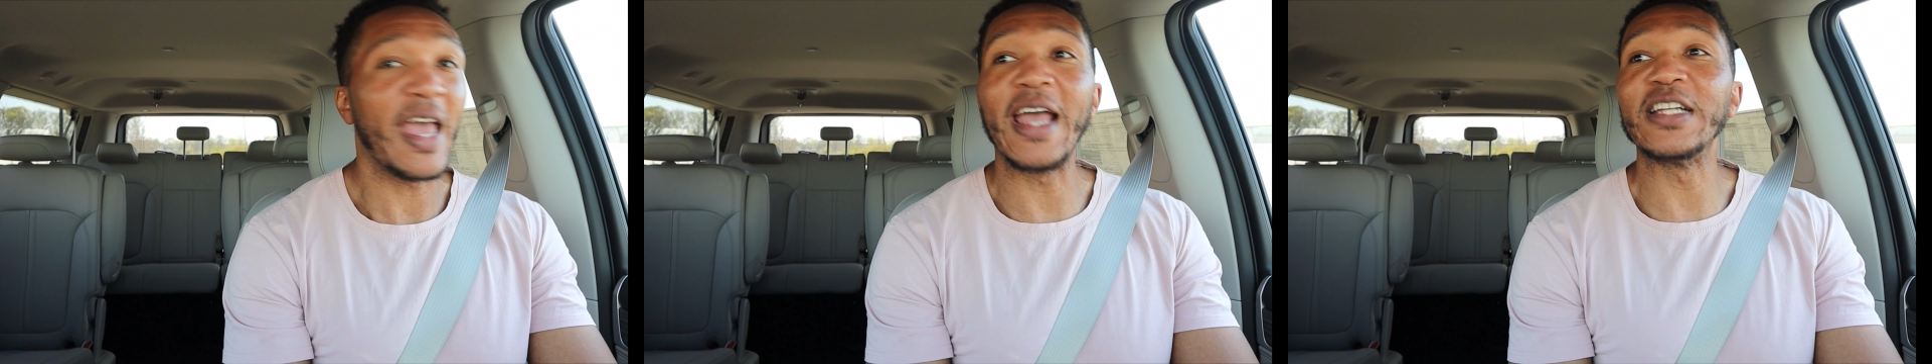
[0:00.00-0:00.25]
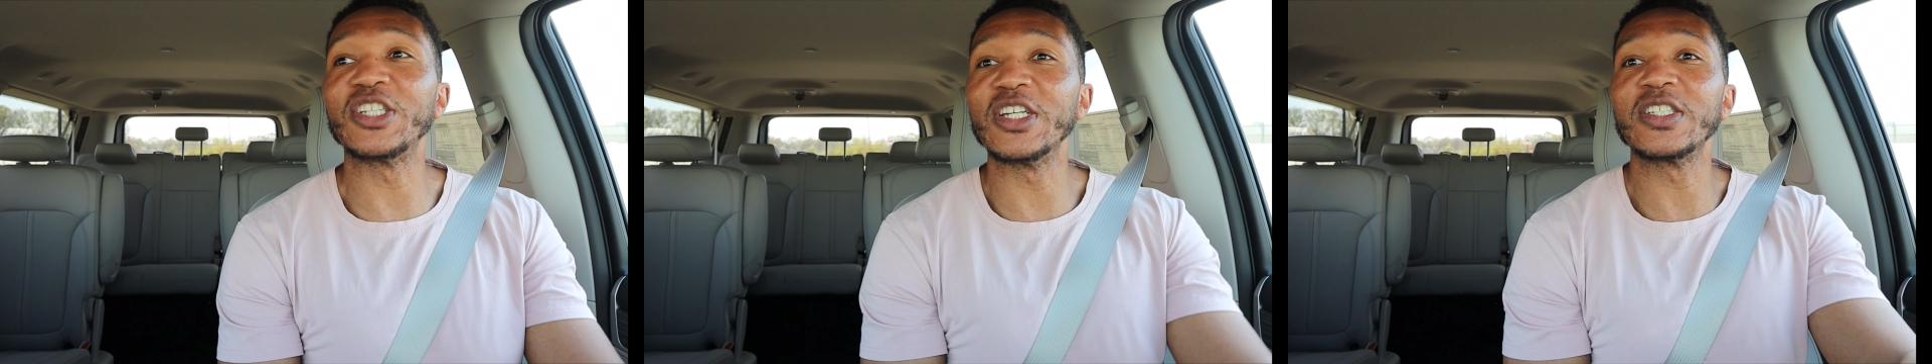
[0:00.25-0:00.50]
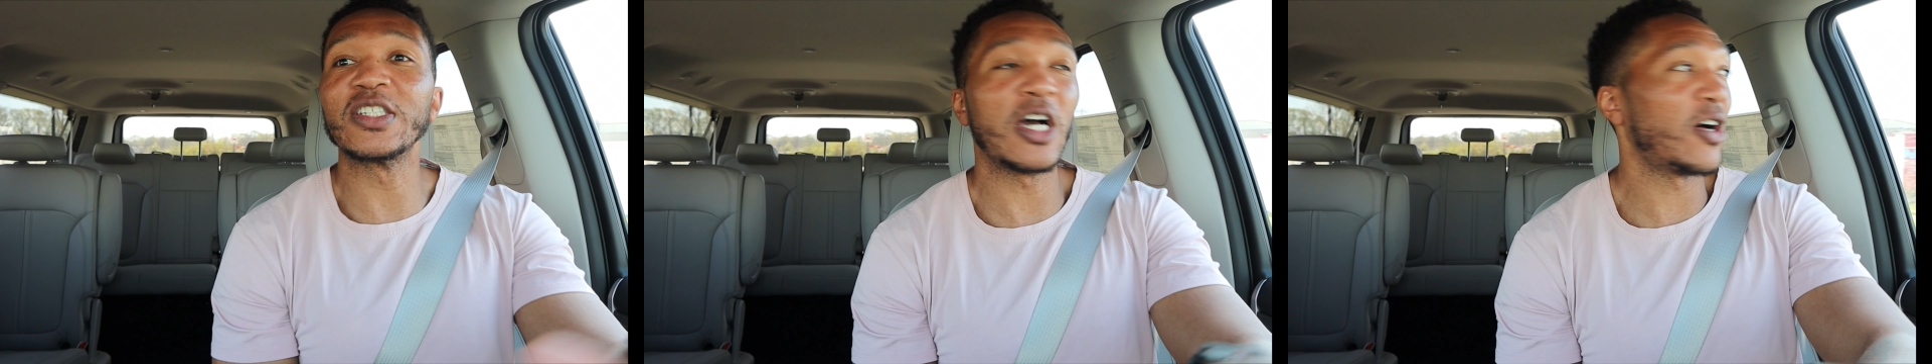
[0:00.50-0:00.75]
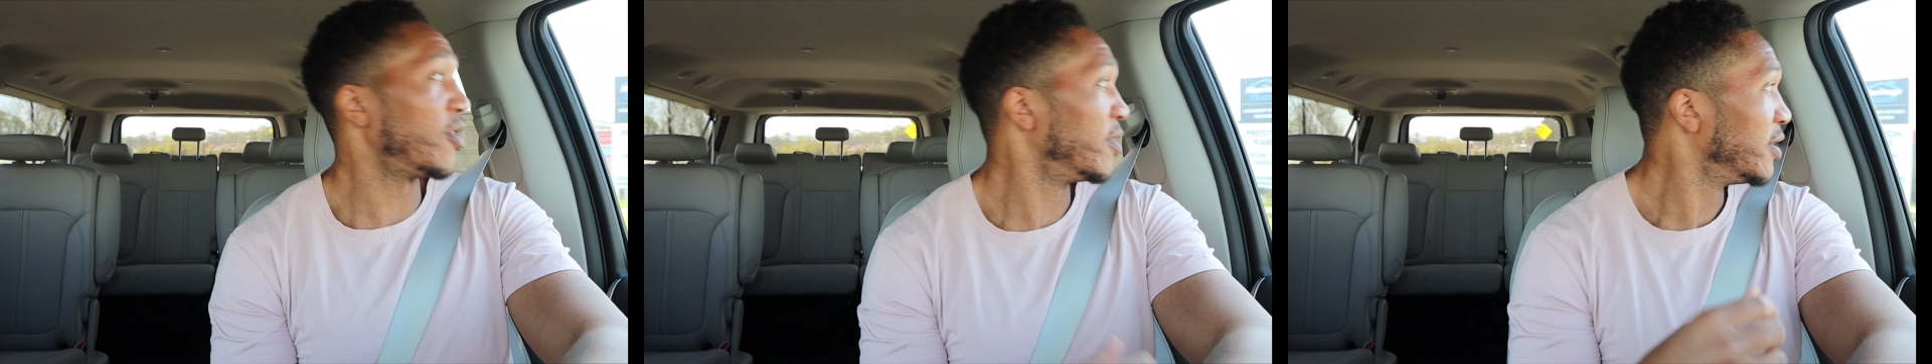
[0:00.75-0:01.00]
and just
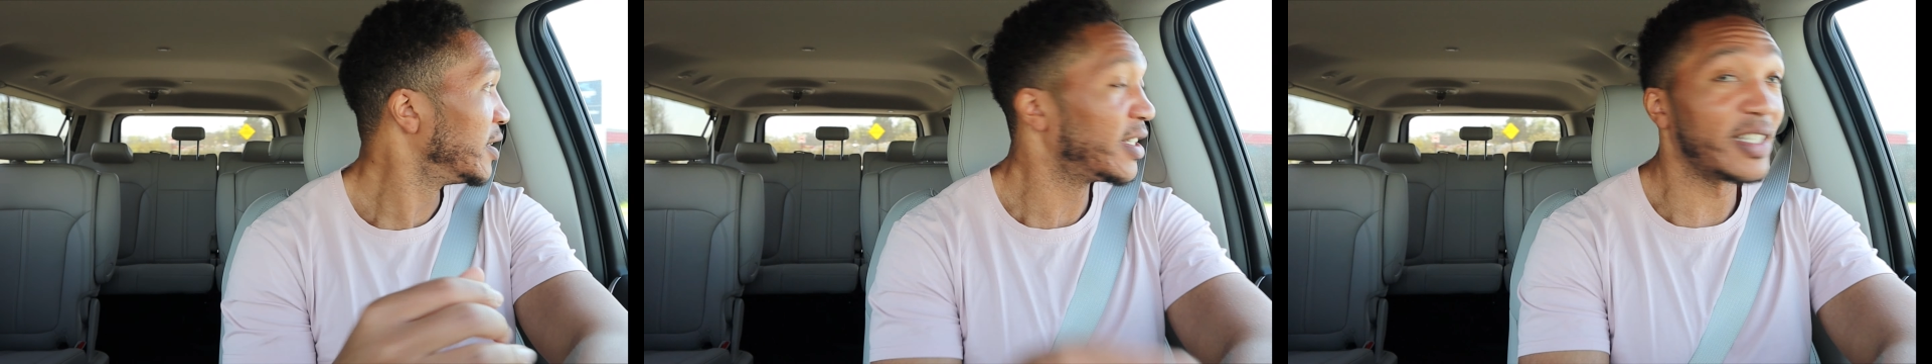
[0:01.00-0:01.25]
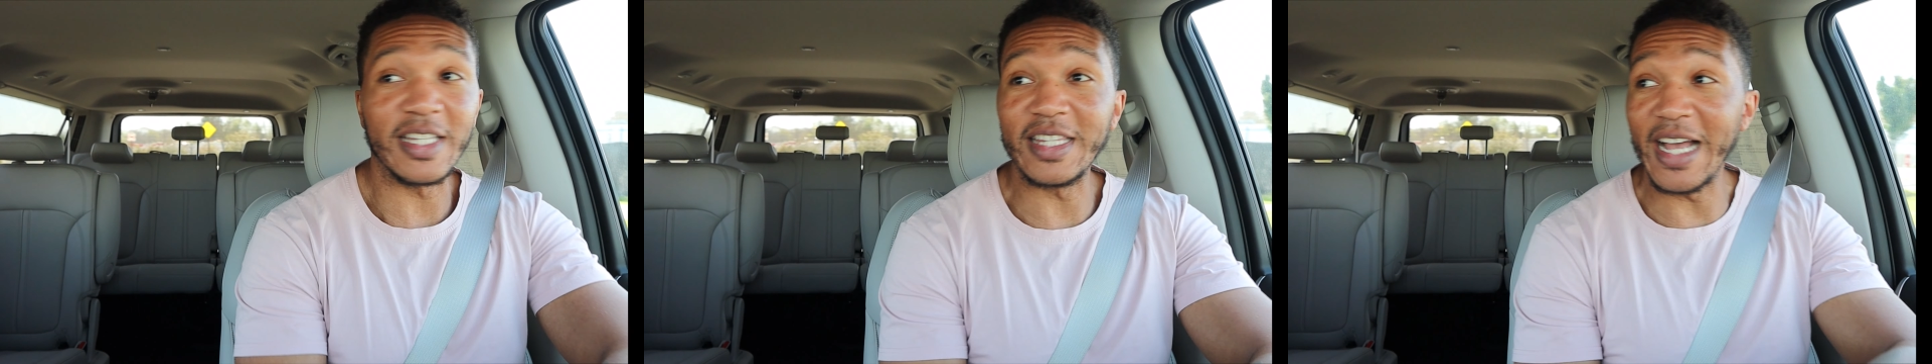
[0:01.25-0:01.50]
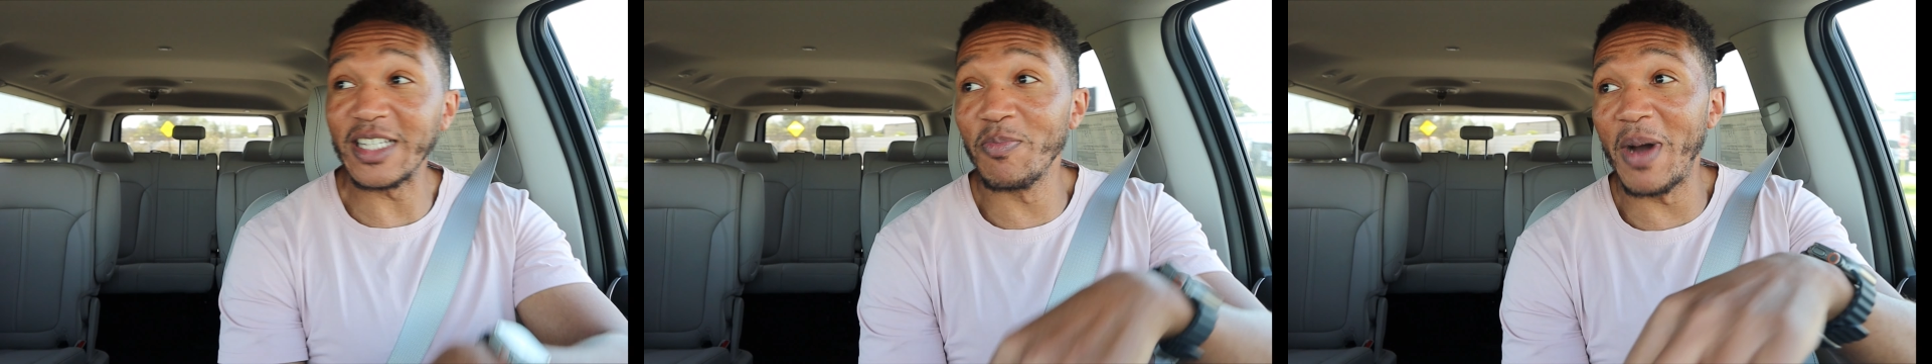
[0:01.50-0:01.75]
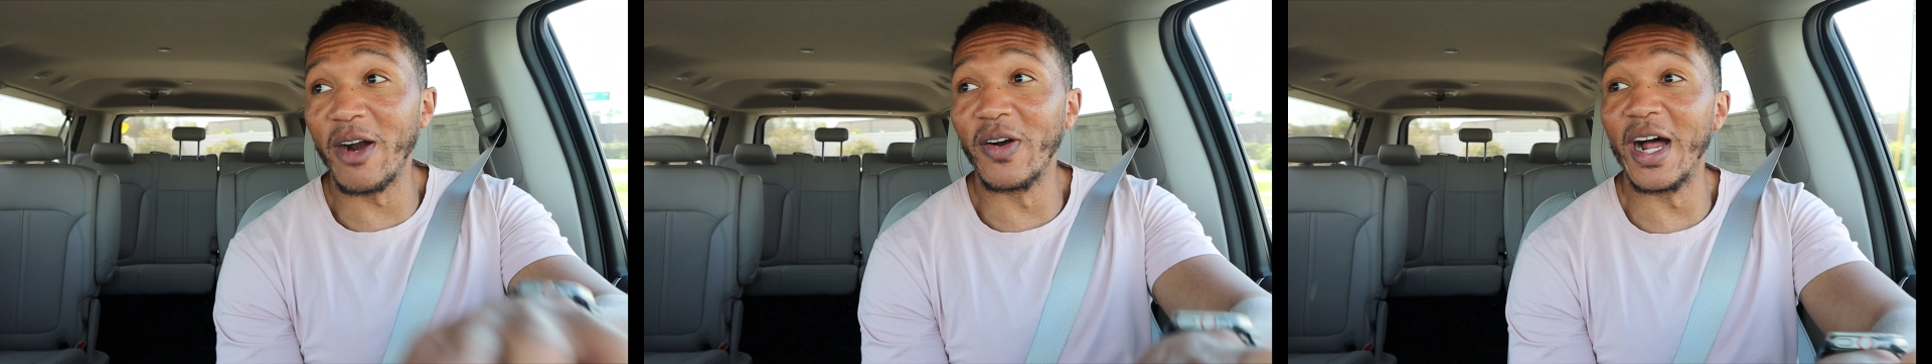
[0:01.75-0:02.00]
know that that's
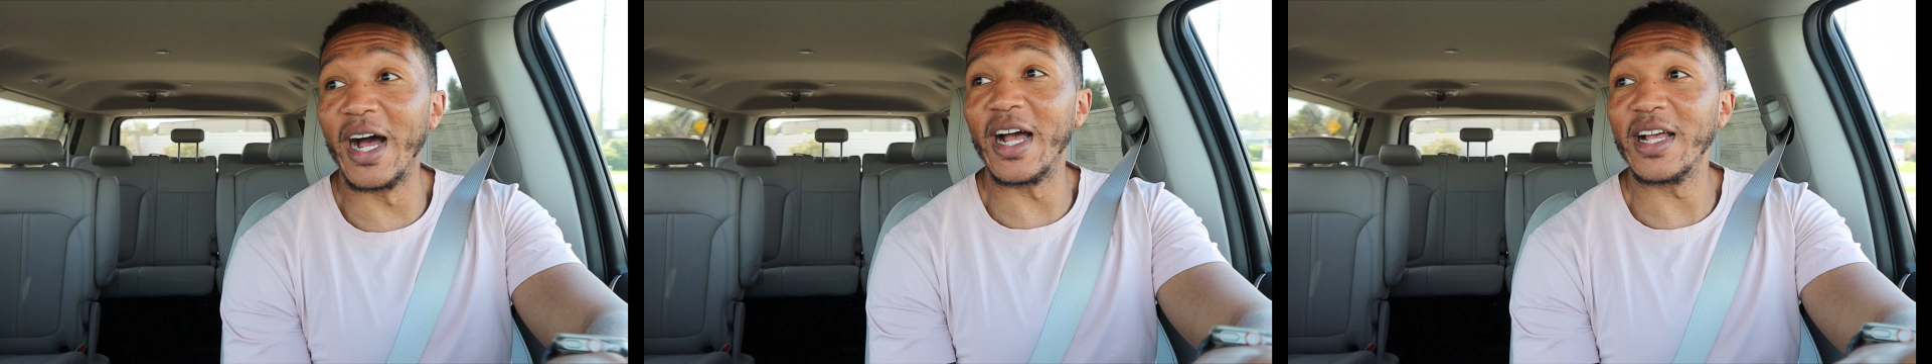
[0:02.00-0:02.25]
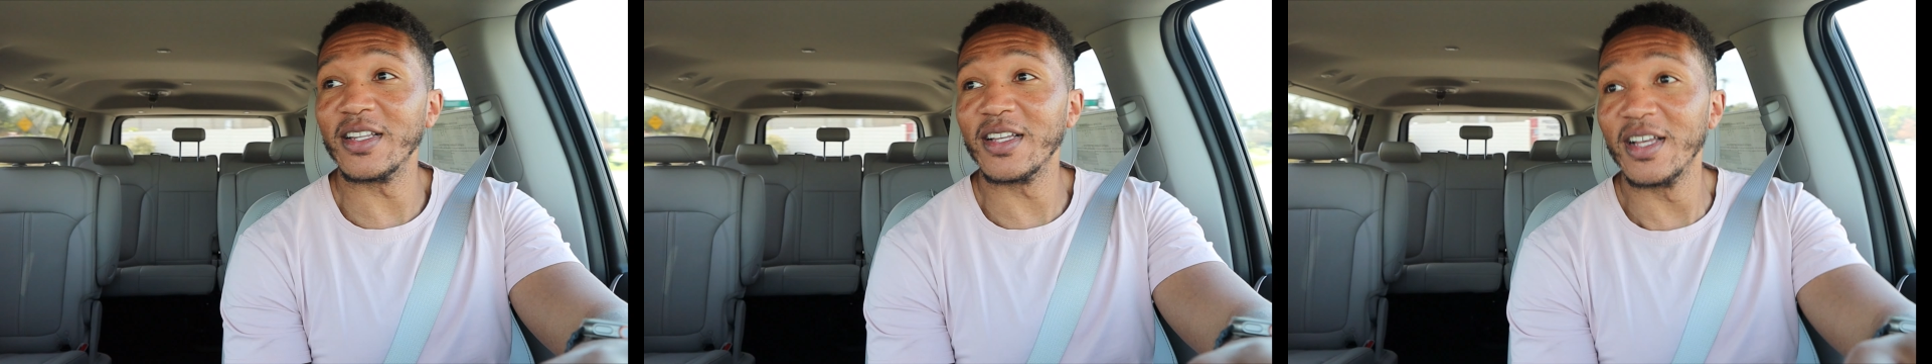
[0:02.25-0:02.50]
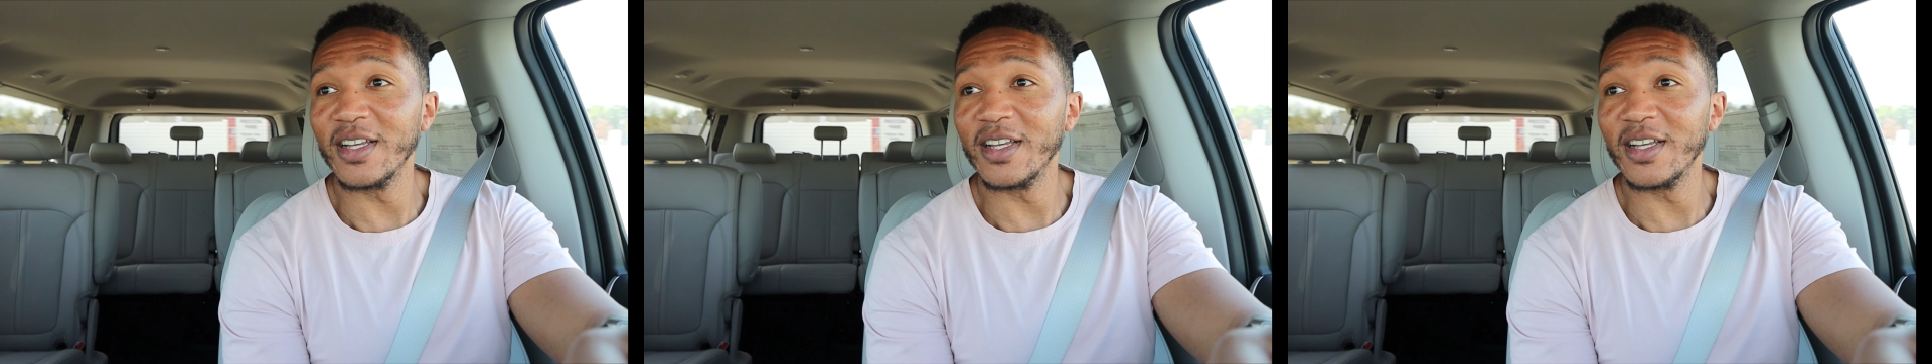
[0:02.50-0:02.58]
my ride.